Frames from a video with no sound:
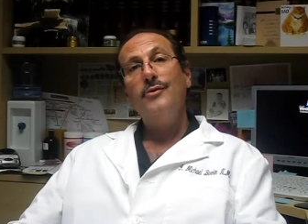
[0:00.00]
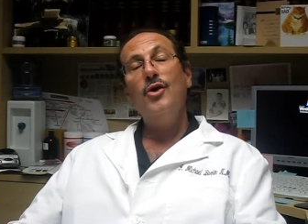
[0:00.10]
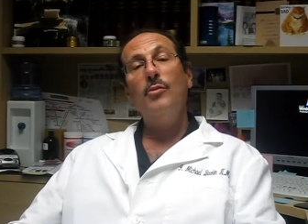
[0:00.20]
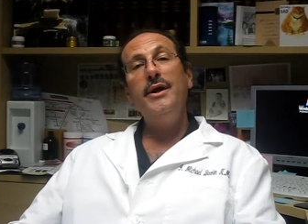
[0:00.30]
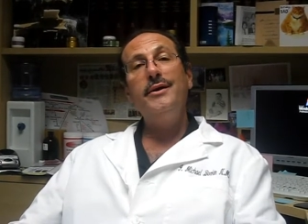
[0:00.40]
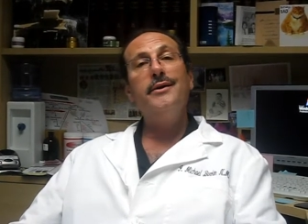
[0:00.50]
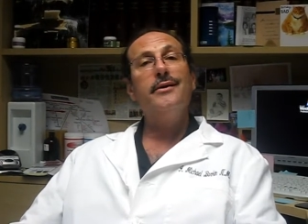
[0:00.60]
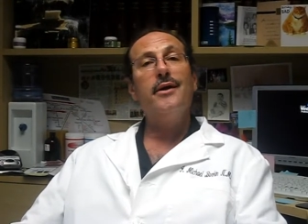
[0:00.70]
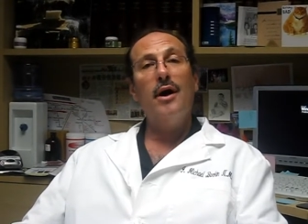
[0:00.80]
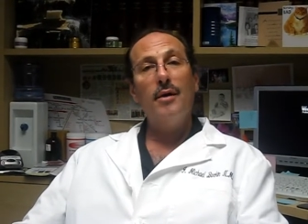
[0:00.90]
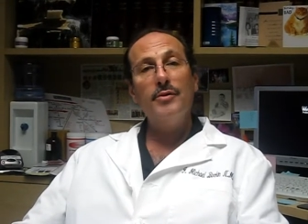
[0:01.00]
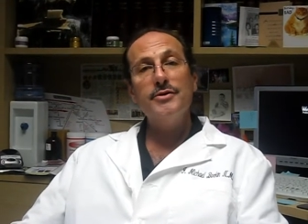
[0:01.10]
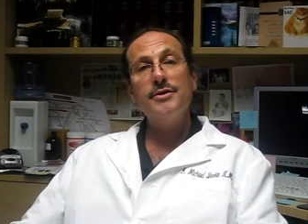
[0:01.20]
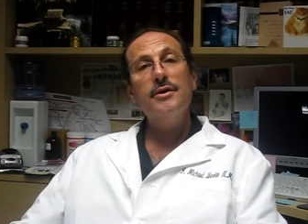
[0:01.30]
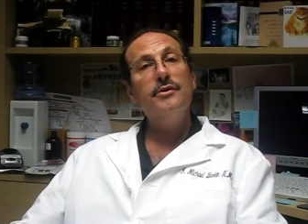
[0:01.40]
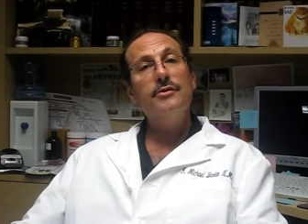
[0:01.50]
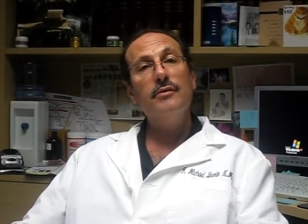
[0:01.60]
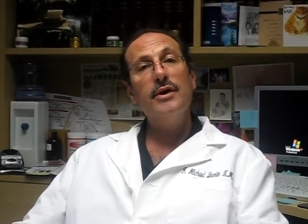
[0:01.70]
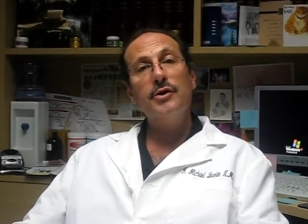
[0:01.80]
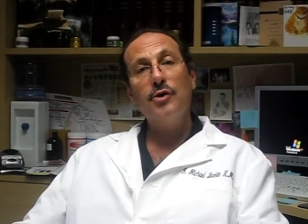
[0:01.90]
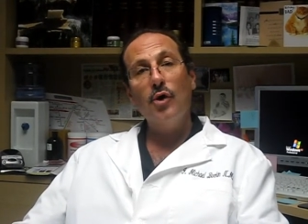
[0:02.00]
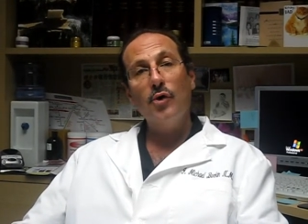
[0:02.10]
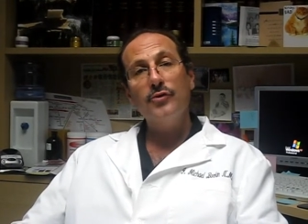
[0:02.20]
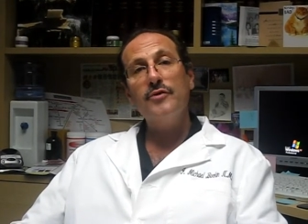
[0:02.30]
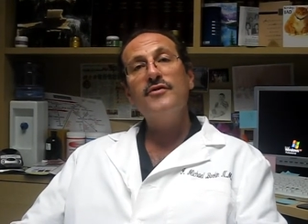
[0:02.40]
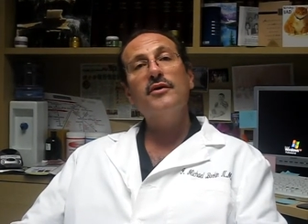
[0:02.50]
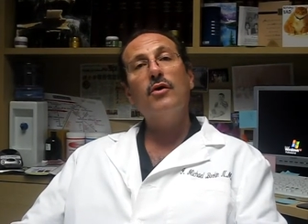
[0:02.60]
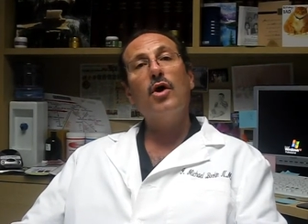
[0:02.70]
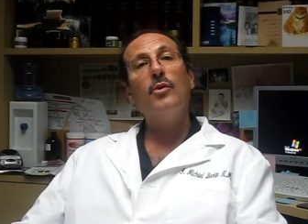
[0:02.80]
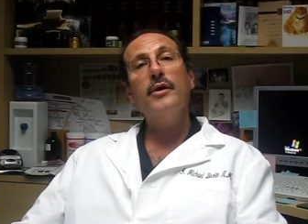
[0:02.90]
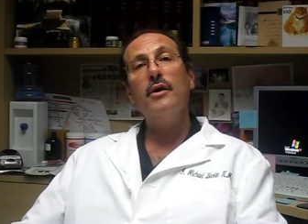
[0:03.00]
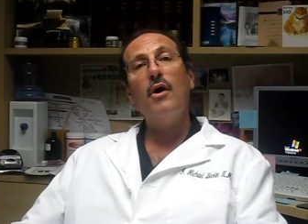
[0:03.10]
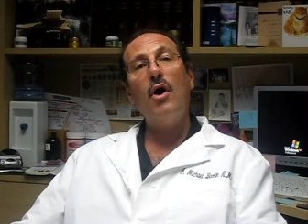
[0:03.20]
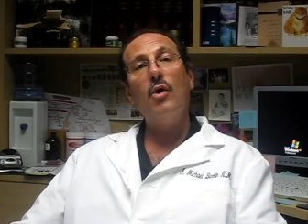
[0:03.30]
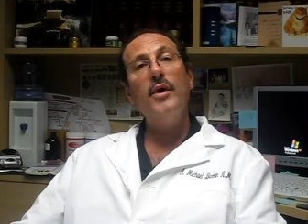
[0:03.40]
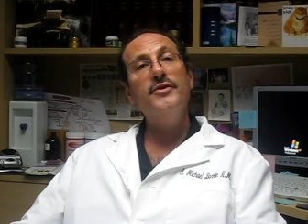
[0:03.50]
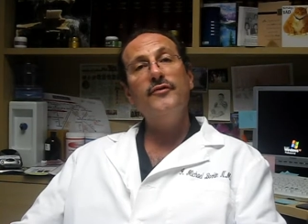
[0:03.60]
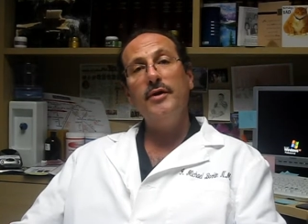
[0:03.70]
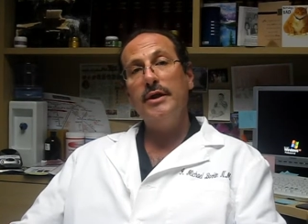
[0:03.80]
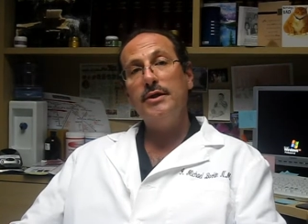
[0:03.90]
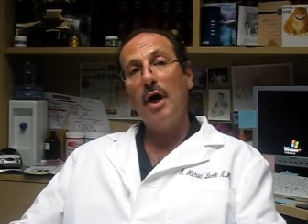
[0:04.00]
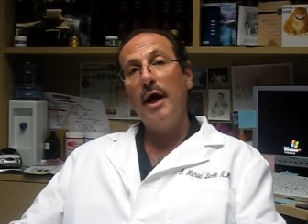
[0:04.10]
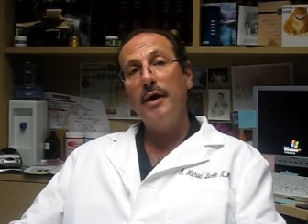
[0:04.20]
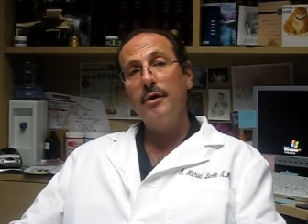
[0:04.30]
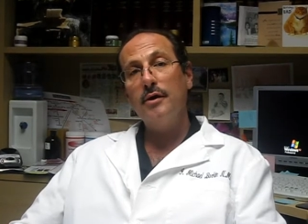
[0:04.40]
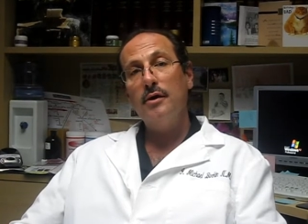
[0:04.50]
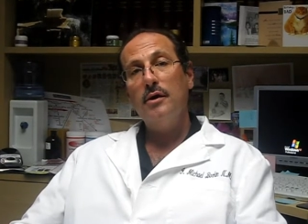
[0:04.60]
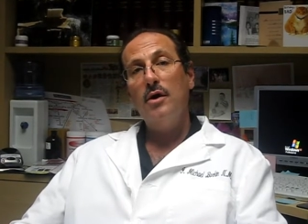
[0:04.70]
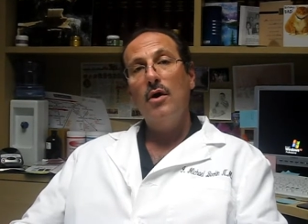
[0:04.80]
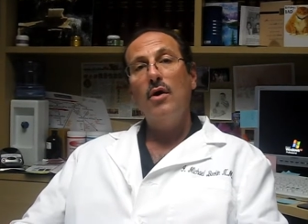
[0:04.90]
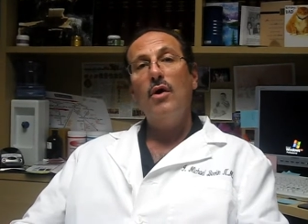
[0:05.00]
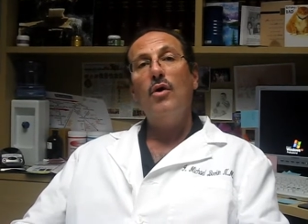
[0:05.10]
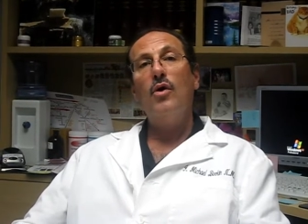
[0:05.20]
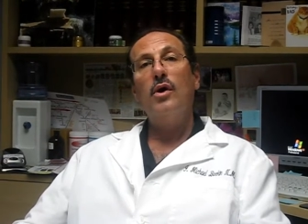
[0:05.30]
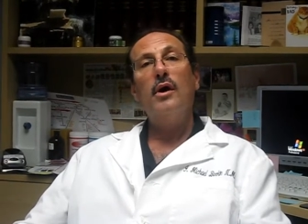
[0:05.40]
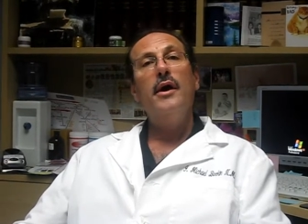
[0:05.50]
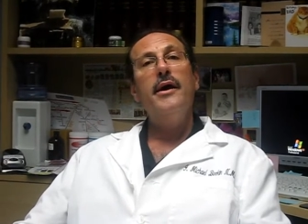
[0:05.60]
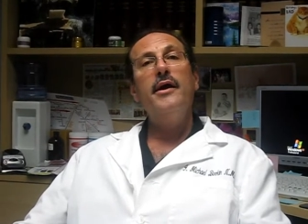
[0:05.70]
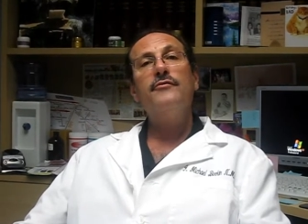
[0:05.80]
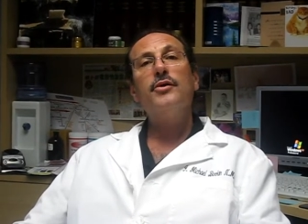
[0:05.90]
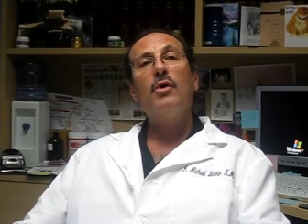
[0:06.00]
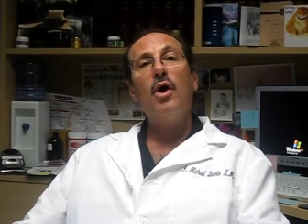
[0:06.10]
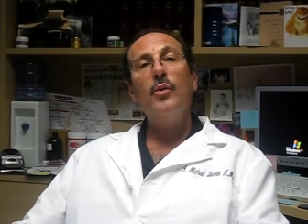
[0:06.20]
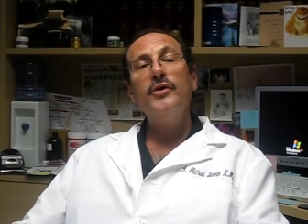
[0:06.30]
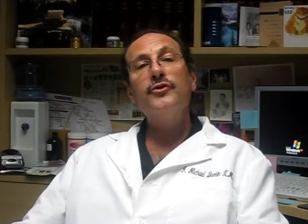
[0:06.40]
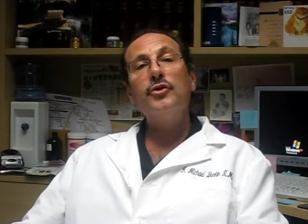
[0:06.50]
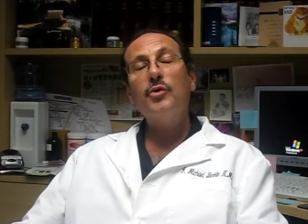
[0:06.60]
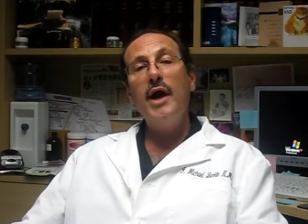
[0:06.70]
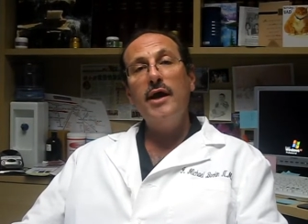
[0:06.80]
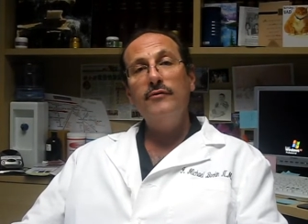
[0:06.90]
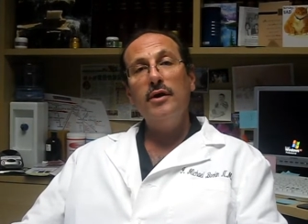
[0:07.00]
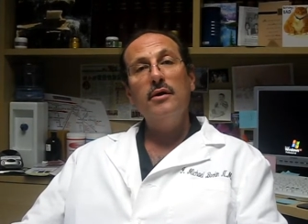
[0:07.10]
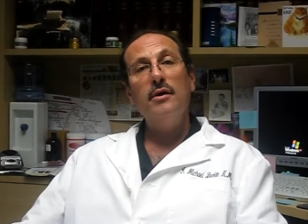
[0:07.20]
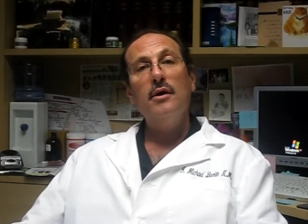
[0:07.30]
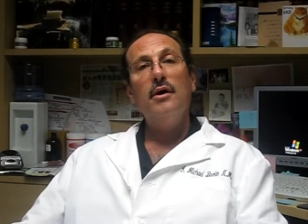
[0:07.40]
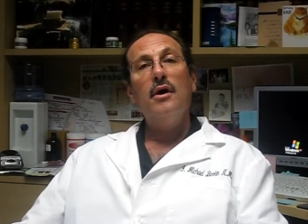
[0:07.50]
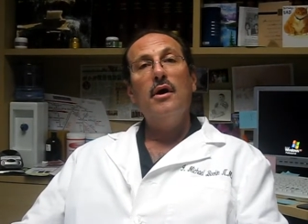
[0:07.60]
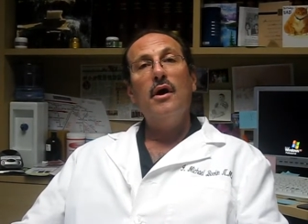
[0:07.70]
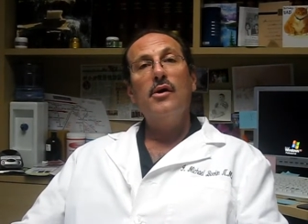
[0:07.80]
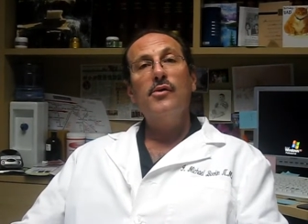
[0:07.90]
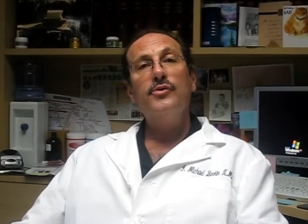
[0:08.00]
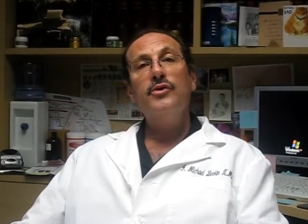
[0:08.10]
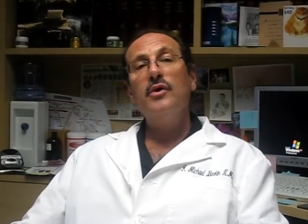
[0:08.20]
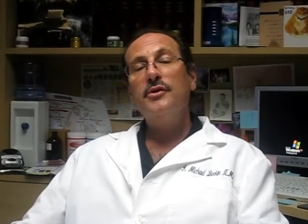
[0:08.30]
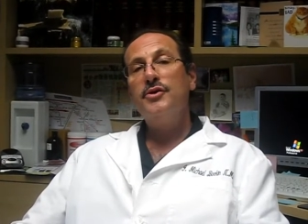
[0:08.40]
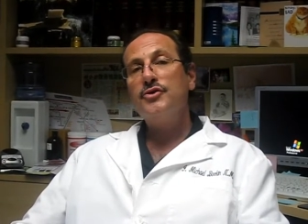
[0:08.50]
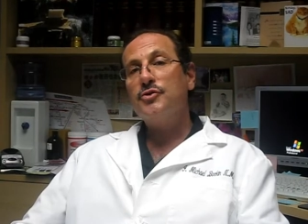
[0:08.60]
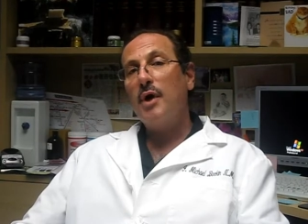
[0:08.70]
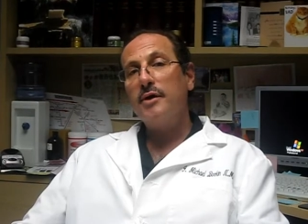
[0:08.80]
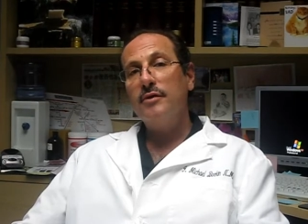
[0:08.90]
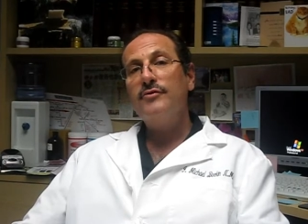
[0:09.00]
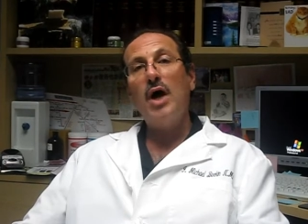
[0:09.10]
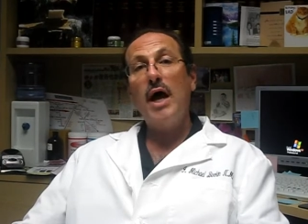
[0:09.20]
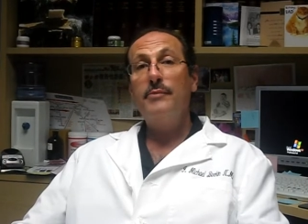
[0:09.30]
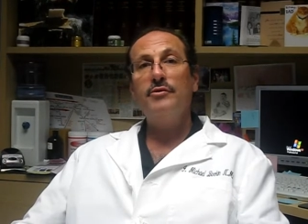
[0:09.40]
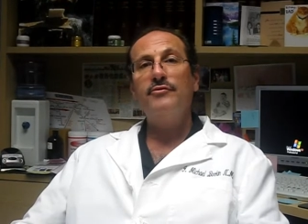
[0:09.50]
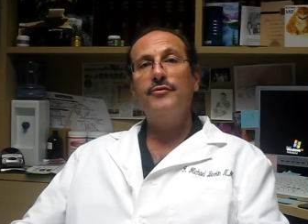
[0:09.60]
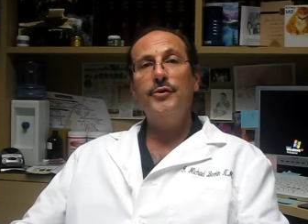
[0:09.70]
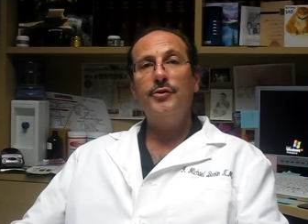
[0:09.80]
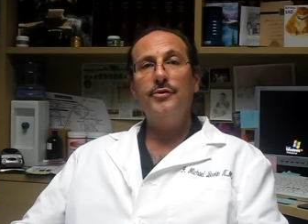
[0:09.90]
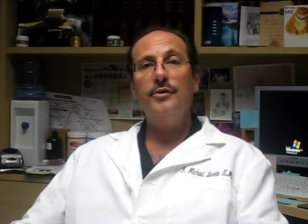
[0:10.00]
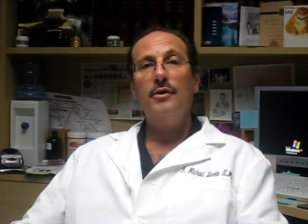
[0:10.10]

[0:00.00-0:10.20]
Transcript: Nobody can accomplish their goals if they're always feeling tired, or if they're always craving a destructive type of food,